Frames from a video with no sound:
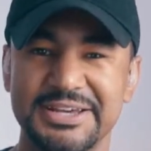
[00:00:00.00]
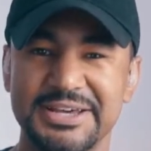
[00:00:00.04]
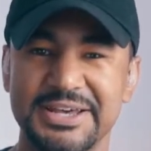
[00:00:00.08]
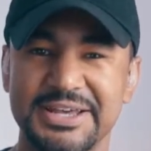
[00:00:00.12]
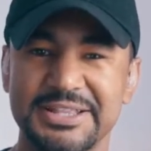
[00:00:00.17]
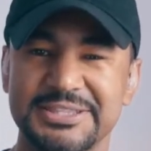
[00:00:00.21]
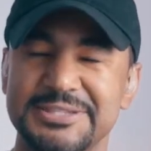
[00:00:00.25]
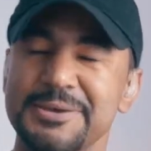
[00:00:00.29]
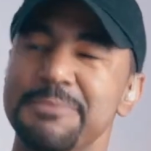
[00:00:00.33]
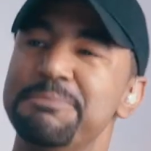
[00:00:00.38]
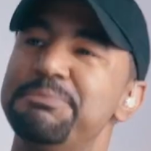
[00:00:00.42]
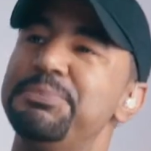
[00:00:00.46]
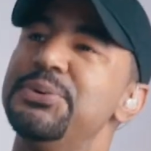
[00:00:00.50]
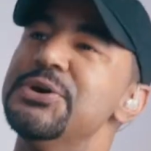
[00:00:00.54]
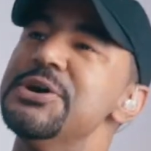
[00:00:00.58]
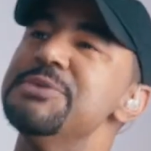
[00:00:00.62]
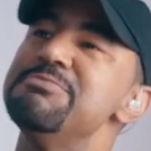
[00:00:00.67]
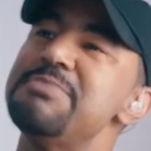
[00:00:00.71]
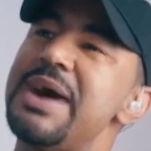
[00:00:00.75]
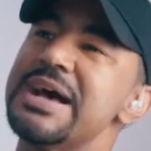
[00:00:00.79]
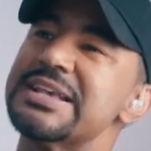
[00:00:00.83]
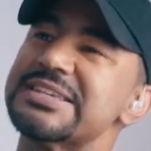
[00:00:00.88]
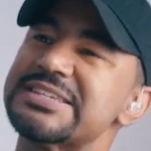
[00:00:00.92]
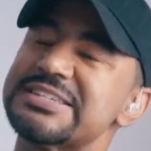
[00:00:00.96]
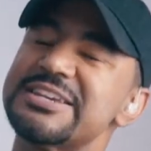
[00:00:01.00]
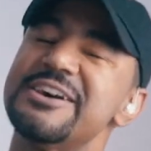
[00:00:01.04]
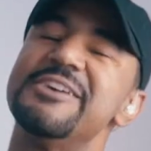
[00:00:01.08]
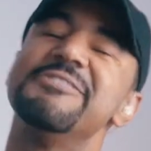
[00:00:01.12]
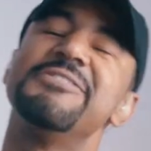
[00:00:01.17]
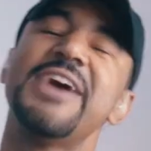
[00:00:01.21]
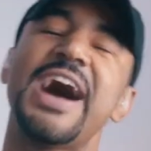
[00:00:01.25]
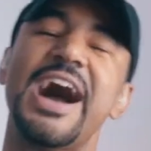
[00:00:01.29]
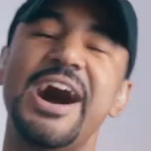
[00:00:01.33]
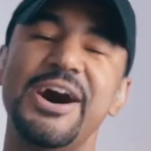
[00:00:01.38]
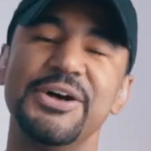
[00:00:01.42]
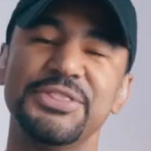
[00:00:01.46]
to put myself
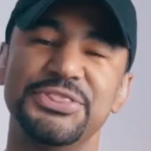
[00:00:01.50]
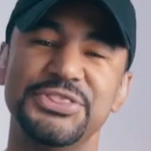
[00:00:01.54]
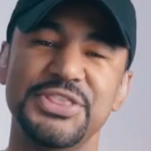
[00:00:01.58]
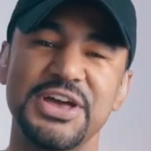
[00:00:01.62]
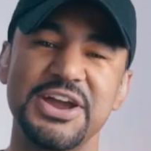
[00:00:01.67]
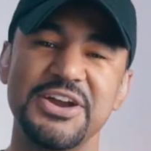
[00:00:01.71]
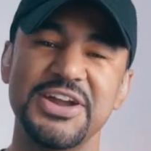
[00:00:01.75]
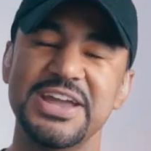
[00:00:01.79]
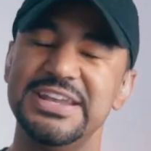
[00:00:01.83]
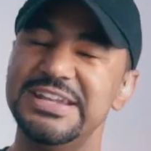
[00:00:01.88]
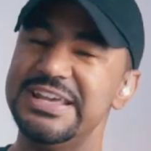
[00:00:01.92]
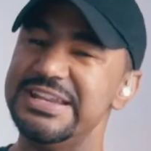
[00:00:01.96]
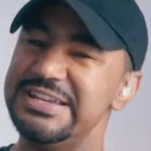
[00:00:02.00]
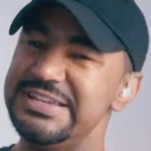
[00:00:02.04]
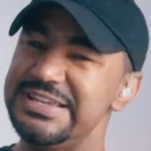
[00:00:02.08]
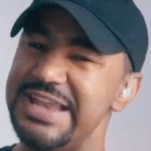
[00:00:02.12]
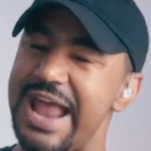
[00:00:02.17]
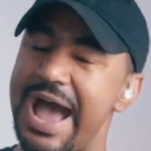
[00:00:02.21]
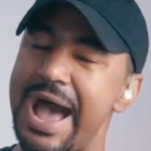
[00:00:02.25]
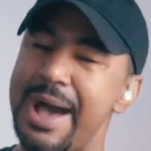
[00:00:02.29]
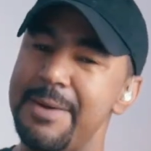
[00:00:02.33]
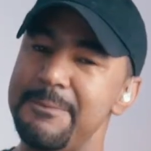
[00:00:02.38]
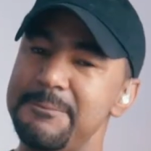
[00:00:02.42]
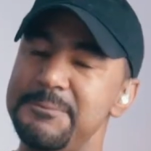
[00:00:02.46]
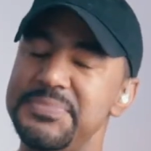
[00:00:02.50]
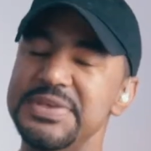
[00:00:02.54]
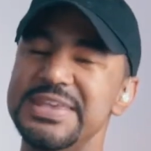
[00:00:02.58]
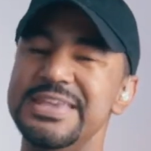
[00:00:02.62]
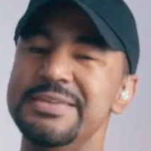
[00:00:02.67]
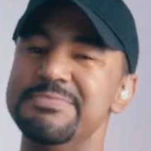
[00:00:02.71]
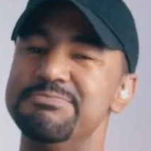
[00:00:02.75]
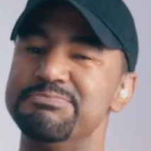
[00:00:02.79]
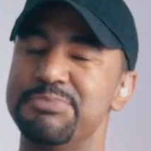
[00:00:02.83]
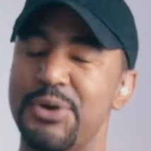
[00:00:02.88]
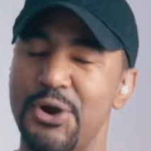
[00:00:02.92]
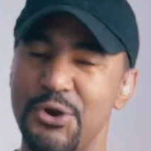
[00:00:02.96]
out there and it not
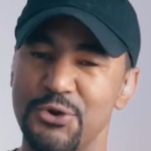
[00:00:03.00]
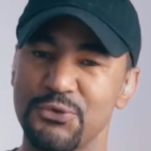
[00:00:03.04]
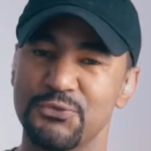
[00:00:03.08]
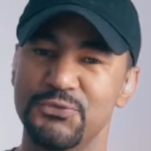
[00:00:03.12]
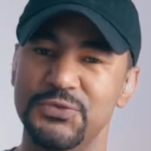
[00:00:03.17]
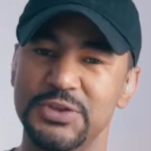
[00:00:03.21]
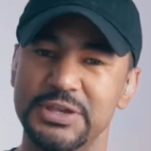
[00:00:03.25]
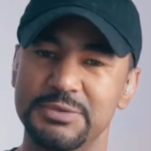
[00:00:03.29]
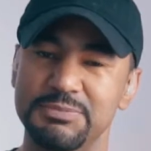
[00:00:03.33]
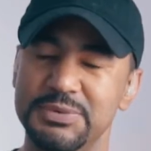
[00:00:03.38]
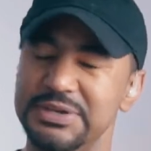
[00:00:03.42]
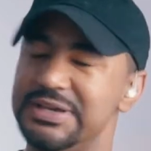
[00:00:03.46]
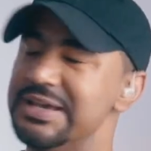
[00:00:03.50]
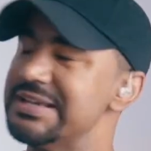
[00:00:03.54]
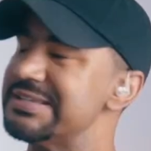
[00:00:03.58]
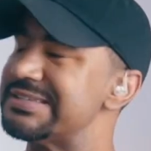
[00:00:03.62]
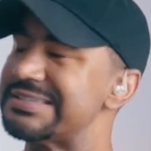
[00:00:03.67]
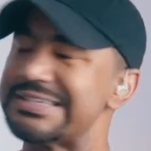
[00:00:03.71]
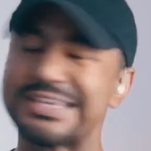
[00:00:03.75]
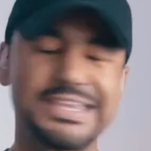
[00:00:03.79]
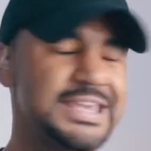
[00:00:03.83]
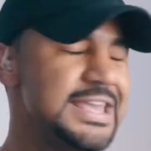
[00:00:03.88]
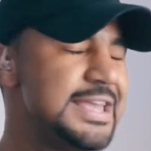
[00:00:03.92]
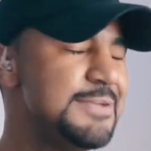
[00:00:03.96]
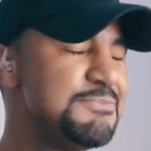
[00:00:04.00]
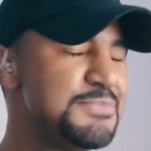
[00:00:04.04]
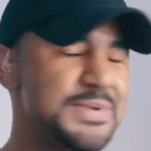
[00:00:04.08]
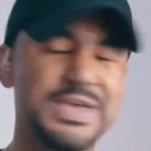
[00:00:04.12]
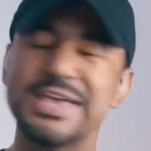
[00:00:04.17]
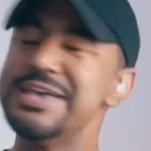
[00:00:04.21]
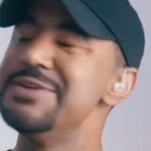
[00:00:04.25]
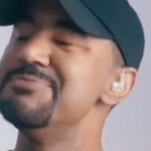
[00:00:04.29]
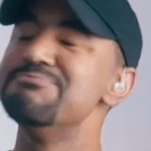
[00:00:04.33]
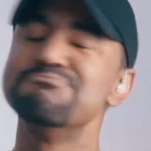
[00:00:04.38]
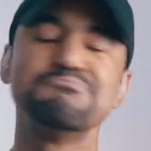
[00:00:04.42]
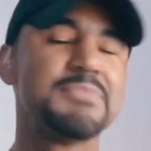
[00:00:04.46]
be perfect. Because keep
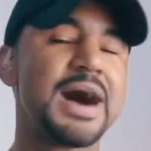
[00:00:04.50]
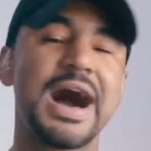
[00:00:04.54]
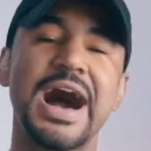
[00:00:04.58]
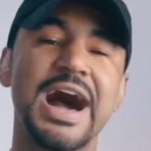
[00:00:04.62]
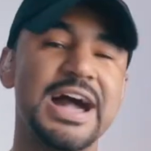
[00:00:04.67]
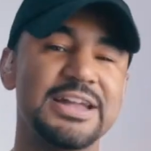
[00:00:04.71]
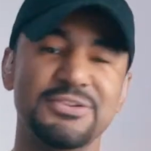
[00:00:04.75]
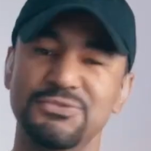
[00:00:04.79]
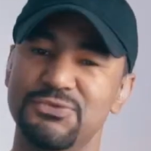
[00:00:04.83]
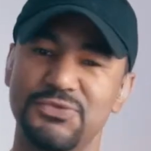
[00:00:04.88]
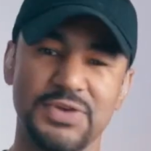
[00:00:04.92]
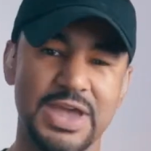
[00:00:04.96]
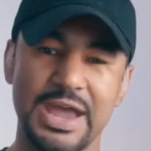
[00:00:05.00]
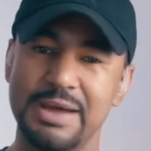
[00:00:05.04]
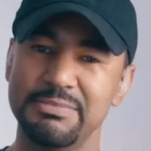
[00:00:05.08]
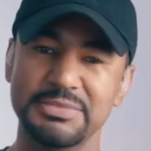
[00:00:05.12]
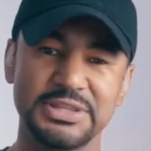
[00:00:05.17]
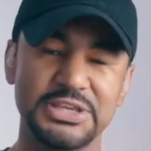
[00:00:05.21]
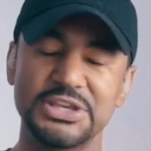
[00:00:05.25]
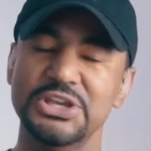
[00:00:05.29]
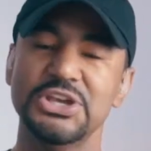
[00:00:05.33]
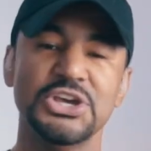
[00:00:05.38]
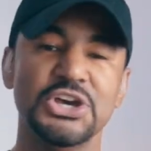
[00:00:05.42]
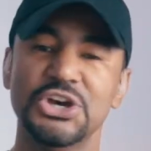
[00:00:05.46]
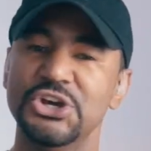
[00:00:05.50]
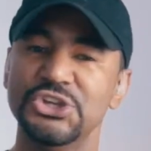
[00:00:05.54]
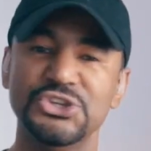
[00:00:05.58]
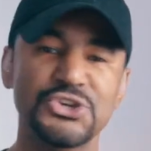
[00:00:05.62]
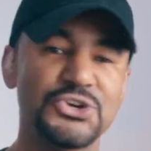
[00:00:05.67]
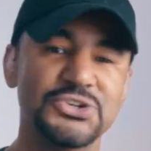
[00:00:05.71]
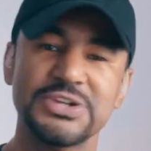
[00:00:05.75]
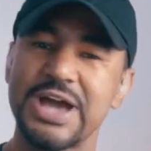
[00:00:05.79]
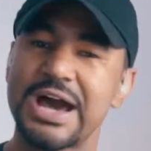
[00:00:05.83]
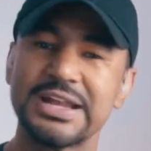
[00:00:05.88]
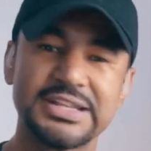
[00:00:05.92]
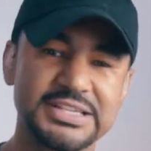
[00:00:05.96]
in mind, family, you're
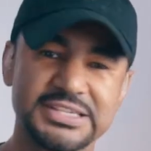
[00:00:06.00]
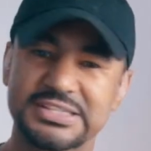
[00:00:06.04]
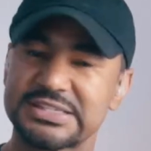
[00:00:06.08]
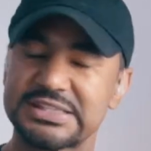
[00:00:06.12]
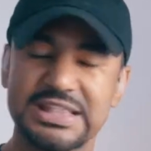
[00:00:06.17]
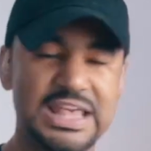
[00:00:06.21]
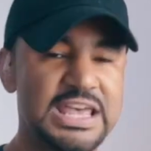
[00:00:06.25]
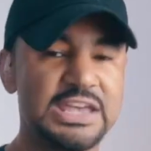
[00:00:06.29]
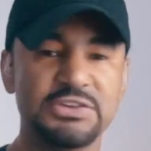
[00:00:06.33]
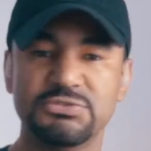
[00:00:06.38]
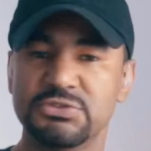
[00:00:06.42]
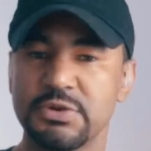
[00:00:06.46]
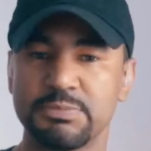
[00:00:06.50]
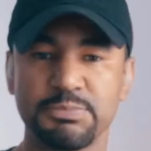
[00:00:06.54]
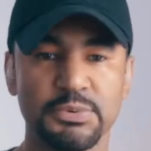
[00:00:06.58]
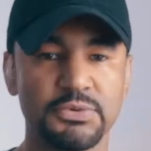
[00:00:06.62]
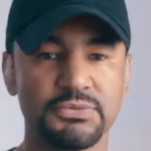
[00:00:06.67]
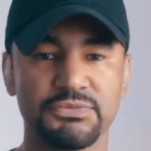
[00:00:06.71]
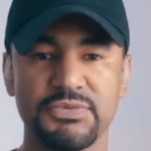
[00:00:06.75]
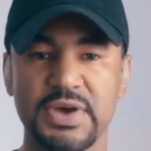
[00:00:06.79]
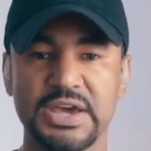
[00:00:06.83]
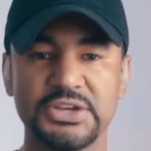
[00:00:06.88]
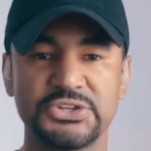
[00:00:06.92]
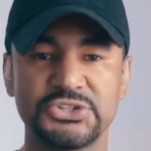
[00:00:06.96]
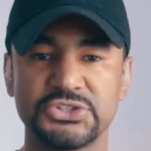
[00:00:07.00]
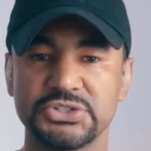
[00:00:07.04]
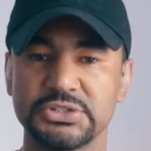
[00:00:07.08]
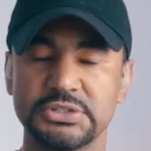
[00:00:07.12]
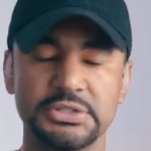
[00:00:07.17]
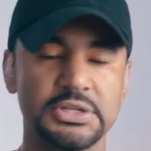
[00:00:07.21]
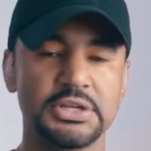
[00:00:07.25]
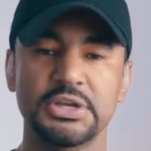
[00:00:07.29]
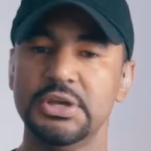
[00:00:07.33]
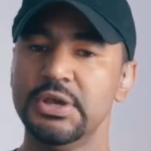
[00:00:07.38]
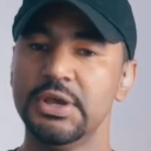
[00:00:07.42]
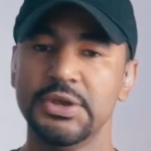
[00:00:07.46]
not a slave to perfection.
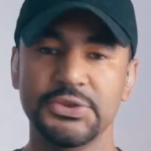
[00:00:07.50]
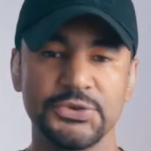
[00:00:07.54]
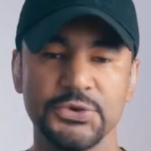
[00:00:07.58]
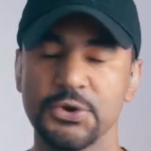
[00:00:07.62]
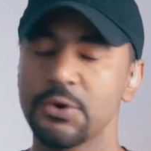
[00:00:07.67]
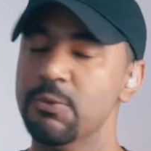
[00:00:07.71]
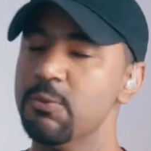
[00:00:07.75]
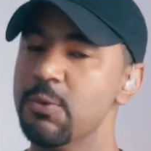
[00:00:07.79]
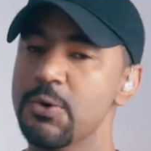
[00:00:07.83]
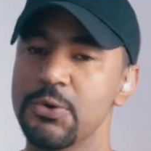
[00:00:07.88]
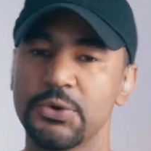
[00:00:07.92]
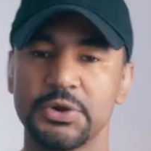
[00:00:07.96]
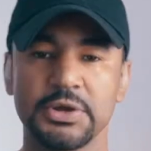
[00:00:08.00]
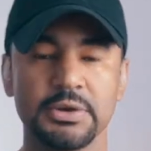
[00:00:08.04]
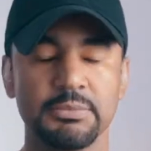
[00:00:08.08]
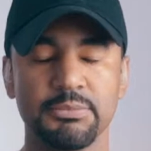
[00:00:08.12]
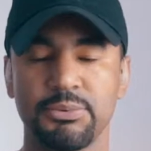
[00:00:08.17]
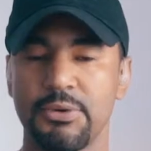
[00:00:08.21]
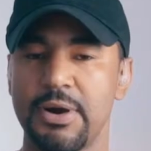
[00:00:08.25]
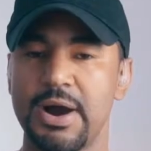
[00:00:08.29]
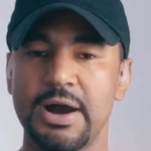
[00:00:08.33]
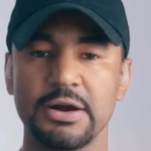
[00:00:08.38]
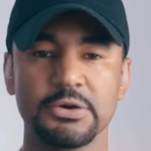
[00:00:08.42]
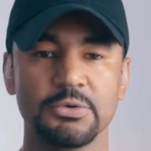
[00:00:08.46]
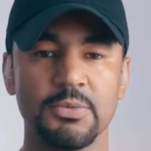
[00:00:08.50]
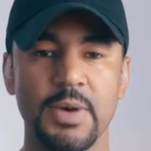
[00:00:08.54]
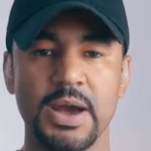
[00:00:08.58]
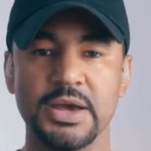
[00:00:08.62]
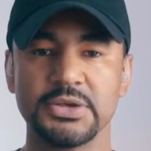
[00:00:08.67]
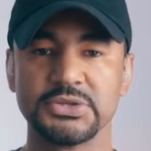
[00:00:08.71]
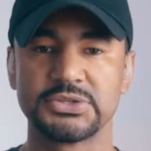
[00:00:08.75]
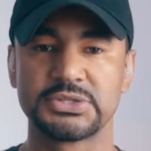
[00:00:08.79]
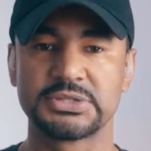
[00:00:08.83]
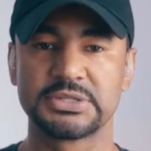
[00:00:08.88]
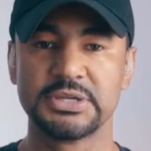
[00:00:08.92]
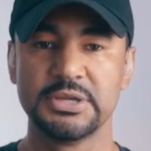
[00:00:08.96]
You're a work in
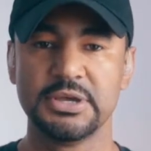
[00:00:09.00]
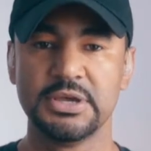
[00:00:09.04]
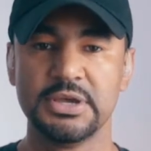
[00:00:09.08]
progress.